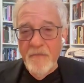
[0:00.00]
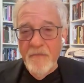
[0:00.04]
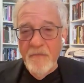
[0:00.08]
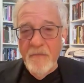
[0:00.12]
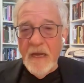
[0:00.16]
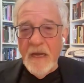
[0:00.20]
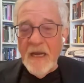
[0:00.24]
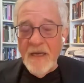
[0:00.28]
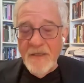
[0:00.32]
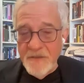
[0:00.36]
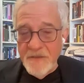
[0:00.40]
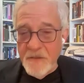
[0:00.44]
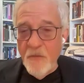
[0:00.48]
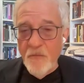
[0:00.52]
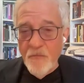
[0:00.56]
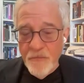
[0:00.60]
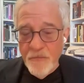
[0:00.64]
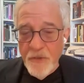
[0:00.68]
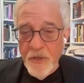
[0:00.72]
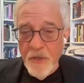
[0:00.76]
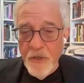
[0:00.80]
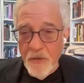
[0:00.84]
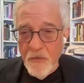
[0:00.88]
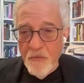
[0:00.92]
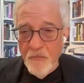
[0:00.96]
I don't
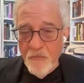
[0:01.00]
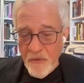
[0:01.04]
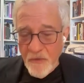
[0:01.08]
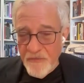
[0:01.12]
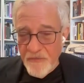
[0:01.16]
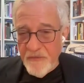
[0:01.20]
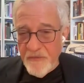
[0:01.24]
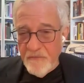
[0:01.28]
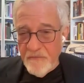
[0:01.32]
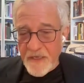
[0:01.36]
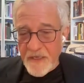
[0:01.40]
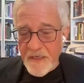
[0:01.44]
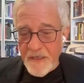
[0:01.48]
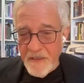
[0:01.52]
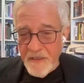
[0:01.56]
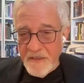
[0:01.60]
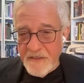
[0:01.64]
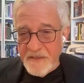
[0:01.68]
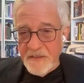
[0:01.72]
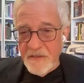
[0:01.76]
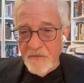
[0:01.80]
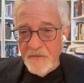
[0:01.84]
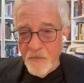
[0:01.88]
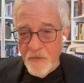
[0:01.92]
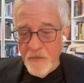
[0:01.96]
know what the
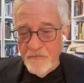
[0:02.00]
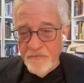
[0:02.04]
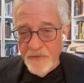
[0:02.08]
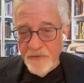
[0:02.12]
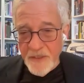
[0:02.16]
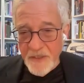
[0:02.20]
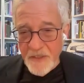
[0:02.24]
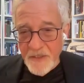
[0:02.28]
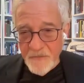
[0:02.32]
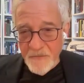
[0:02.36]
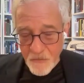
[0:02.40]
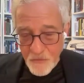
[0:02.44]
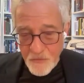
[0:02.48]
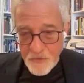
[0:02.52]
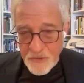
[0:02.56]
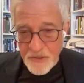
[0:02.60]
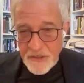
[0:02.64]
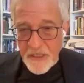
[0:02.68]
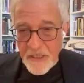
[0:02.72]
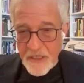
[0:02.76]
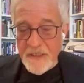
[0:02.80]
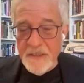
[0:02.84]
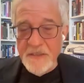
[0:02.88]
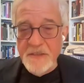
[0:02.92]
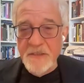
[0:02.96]
mechanism will be to
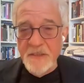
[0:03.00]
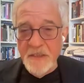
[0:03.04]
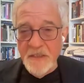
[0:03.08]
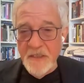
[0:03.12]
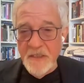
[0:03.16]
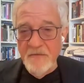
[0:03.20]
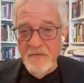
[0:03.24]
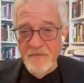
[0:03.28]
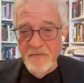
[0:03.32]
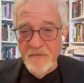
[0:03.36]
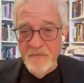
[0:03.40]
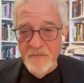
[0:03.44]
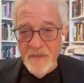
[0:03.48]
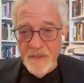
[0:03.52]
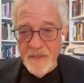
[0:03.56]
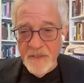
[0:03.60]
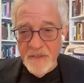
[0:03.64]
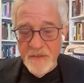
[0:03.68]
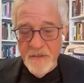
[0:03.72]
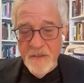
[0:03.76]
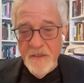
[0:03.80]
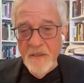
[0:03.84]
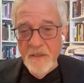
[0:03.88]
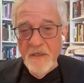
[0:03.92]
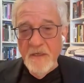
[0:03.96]
change the government,
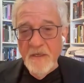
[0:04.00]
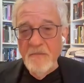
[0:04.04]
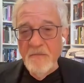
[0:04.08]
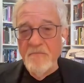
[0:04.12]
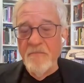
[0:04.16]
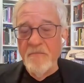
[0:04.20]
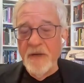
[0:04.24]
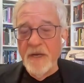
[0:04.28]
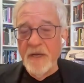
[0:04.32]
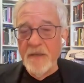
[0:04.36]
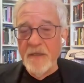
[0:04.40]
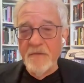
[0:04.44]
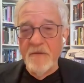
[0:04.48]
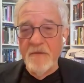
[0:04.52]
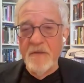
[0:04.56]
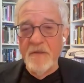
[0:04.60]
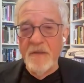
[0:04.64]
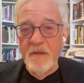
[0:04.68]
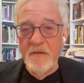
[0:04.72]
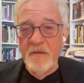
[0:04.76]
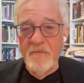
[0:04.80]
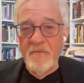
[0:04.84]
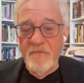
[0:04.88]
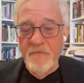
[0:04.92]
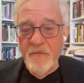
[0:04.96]
but
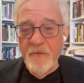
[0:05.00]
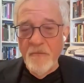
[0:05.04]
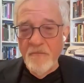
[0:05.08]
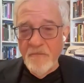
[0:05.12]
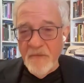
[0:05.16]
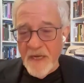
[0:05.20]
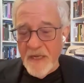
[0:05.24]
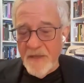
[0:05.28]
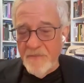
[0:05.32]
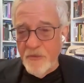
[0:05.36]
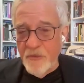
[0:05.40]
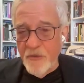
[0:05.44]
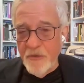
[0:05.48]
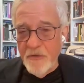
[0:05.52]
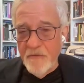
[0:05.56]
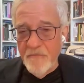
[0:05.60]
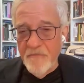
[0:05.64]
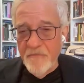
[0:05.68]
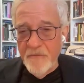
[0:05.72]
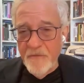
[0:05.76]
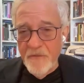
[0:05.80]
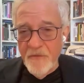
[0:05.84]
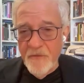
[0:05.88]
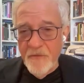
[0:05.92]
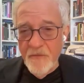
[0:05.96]
from my point of
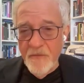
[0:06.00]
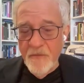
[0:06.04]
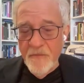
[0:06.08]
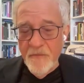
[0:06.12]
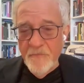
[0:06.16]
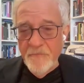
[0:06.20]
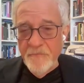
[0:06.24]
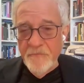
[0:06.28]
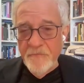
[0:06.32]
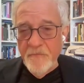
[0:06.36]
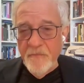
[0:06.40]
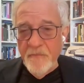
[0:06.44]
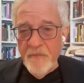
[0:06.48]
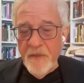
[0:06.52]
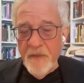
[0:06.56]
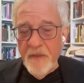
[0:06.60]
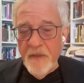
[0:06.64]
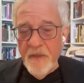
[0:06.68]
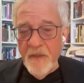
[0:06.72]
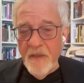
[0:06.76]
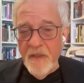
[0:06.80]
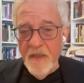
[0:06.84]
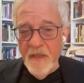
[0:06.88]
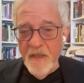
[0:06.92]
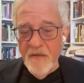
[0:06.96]
view,
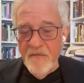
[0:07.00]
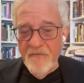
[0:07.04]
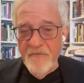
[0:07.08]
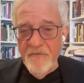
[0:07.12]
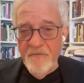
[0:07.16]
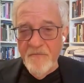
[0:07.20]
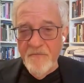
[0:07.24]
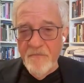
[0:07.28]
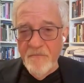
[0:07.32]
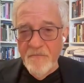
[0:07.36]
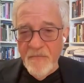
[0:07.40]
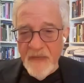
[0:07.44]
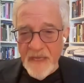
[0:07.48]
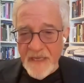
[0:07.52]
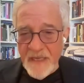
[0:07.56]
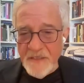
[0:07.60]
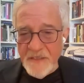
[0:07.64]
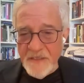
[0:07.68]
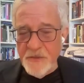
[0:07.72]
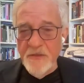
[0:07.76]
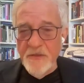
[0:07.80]
if major